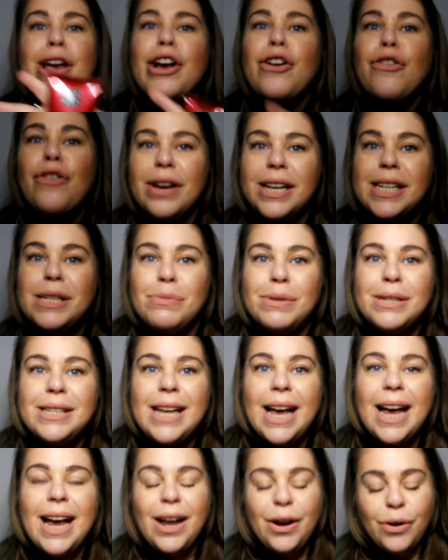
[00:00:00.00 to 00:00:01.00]

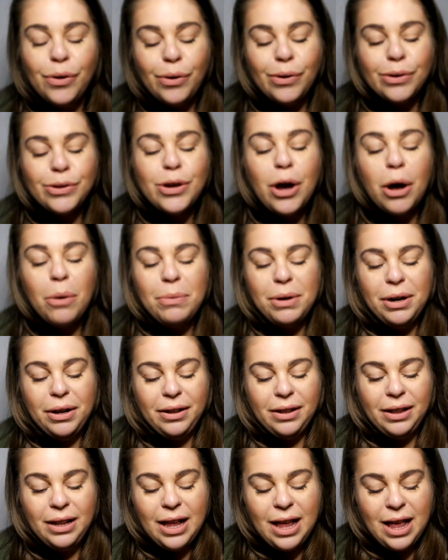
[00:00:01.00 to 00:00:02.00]
Christmassy and
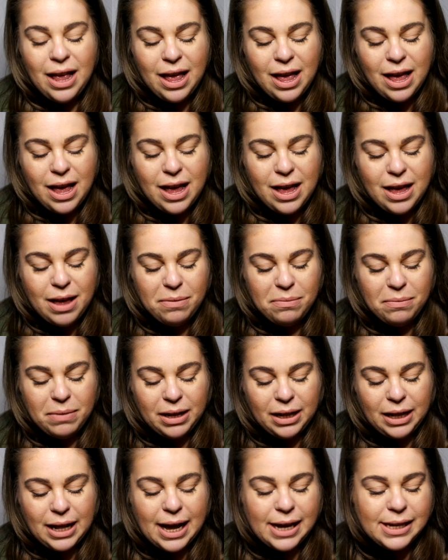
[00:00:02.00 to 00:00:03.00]
autumnal.
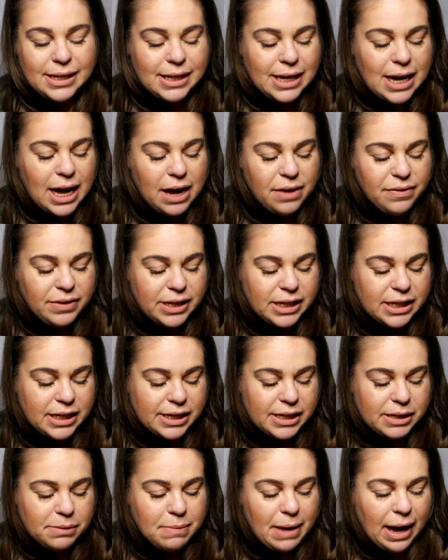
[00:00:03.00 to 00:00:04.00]
Let's have a
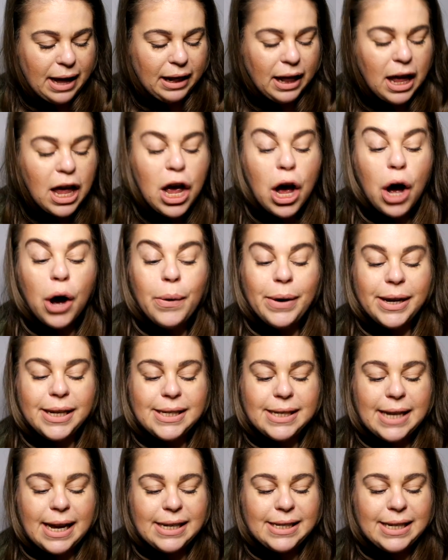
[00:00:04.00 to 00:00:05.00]
smell. Oh, it
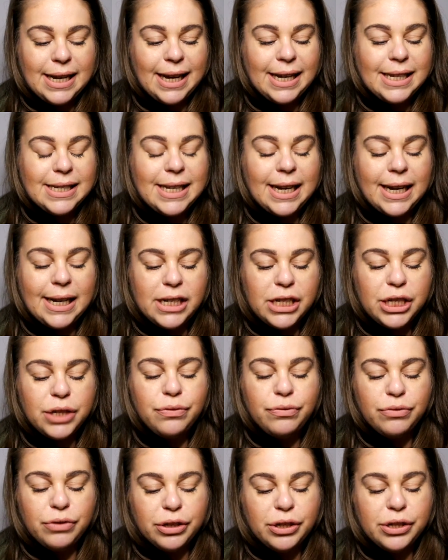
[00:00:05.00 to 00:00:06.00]
says it's
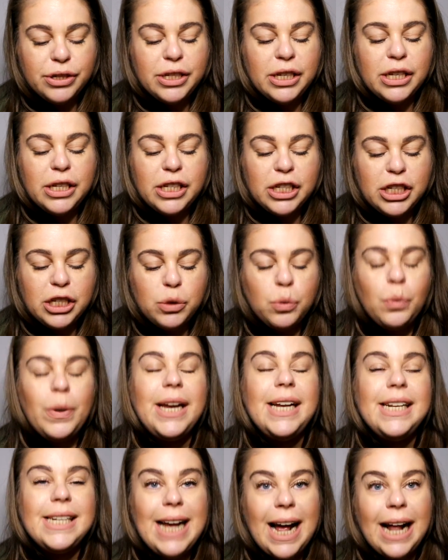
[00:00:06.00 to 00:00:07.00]
Indian rose and
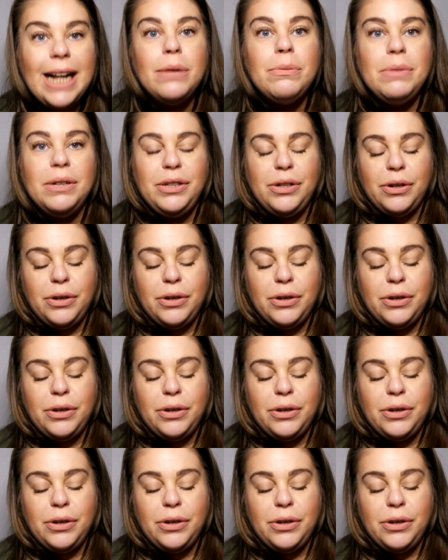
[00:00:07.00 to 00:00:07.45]
sweet almond